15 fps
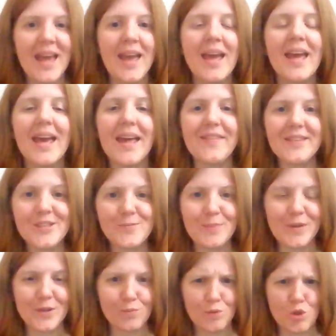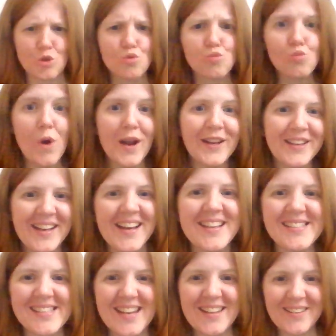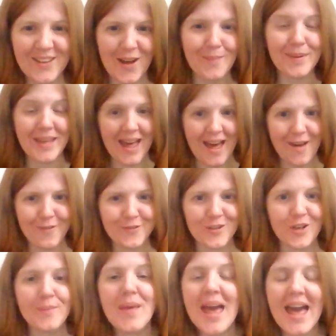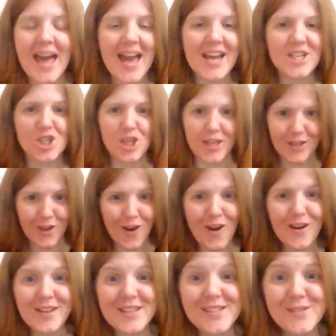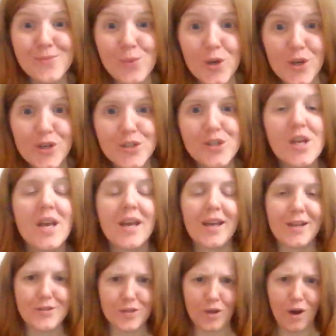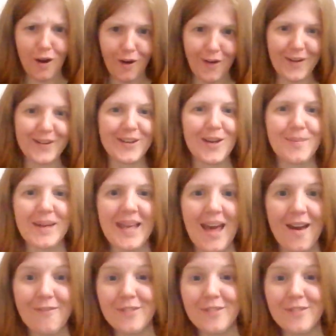And this is because with just one consonant coming after. Actually, in all these words, it's an R coming after.